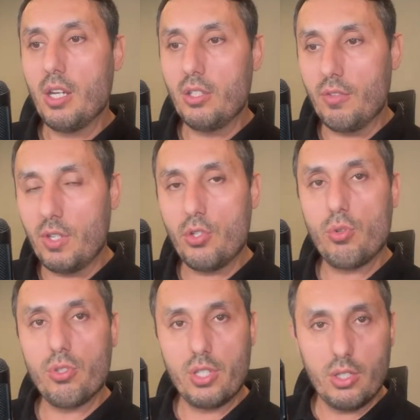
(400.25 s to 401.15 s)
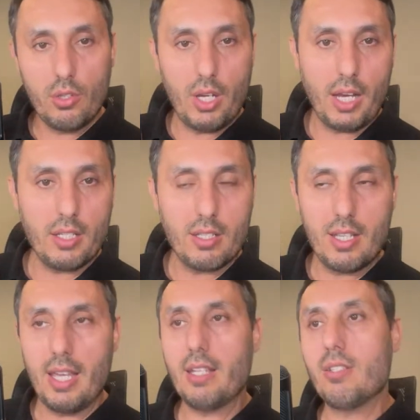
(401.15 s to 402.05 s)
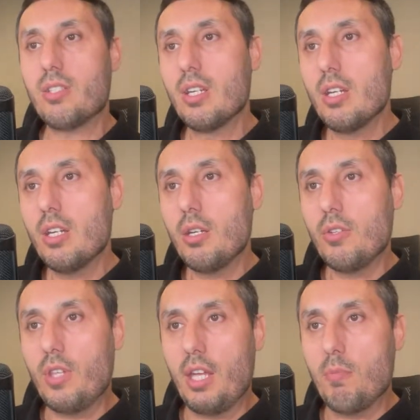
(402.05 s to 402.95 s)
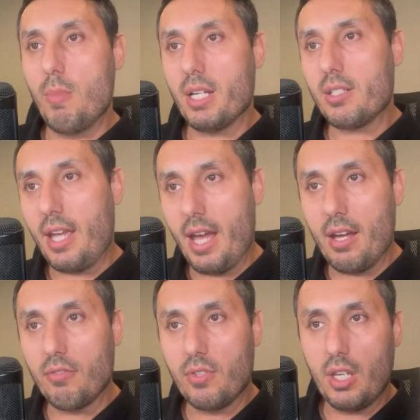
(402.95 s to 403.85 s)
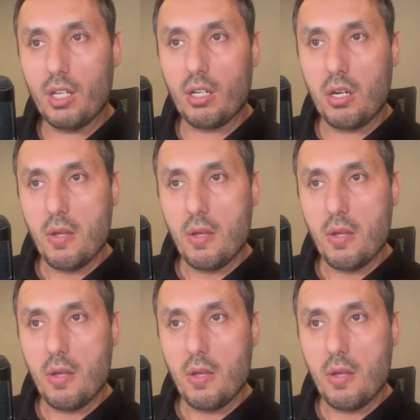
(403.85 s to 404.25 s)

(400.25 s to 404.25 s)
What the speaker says: individuals in the United States. They must have their